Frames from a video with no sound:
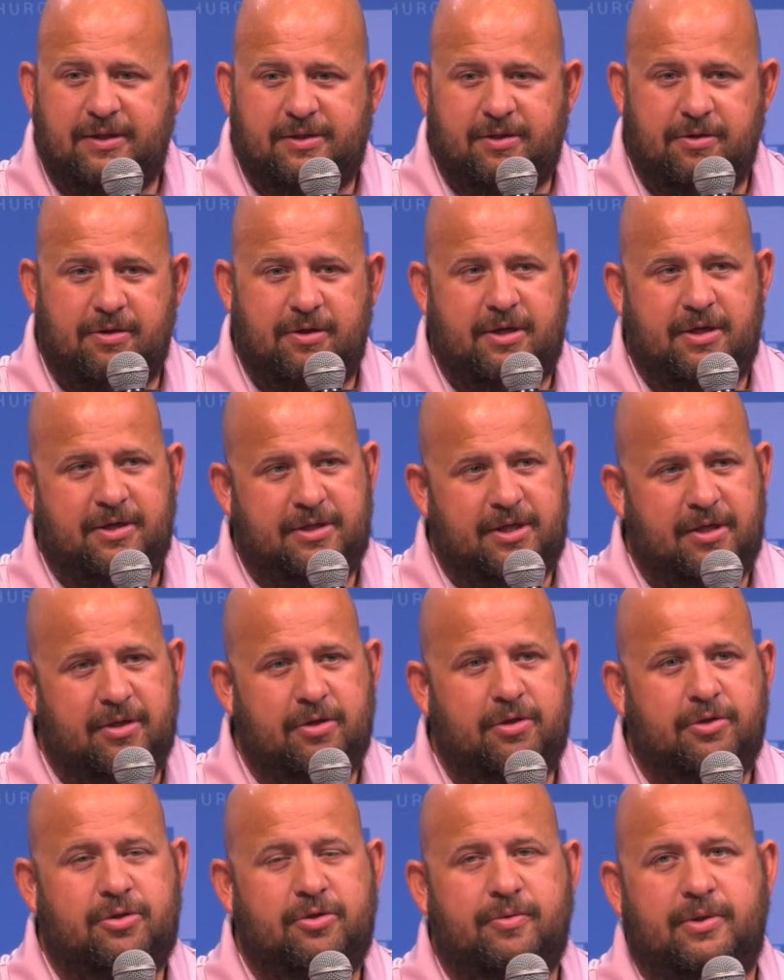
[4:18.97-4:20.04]
So you
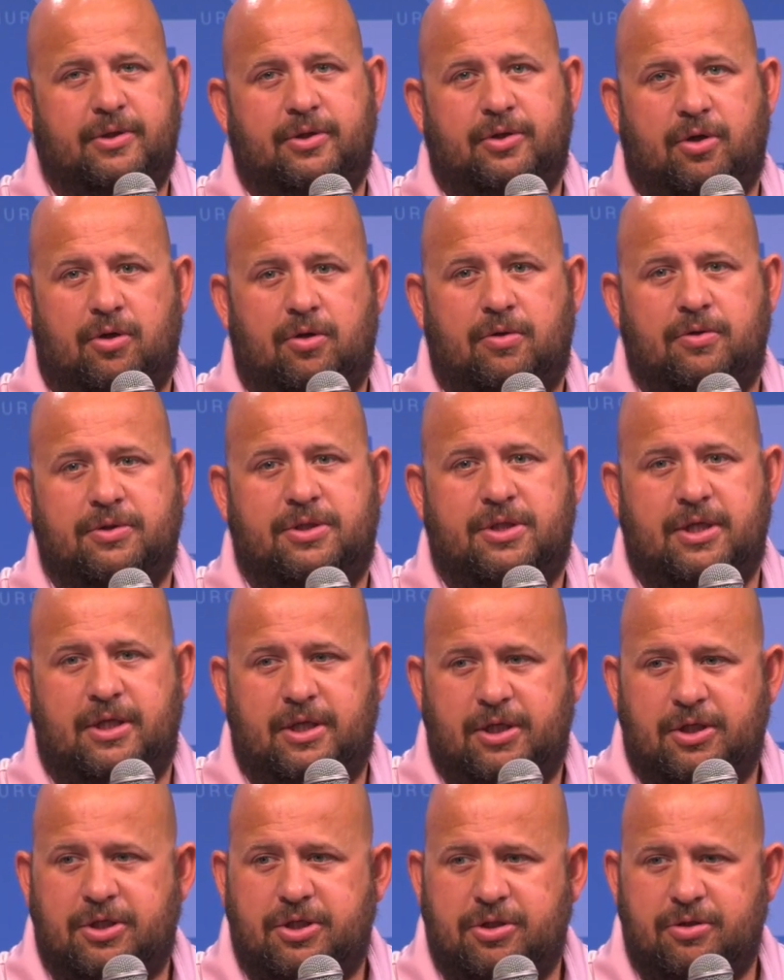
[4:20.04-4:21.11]
continue to indulge the
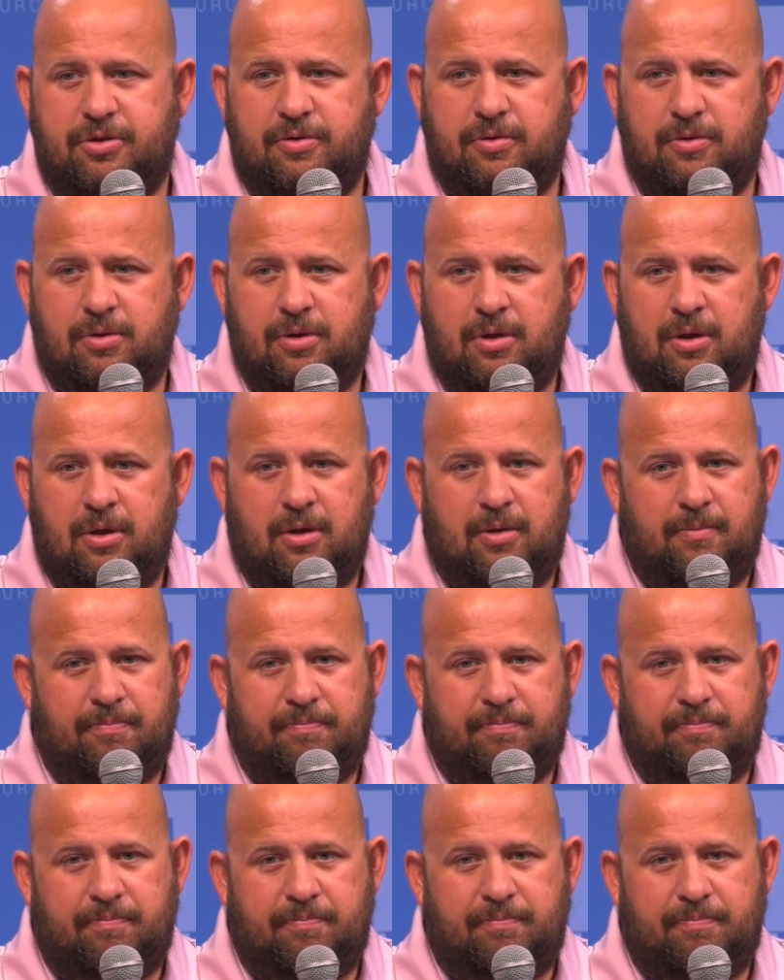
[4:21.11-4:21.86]
issue, mm-hmm.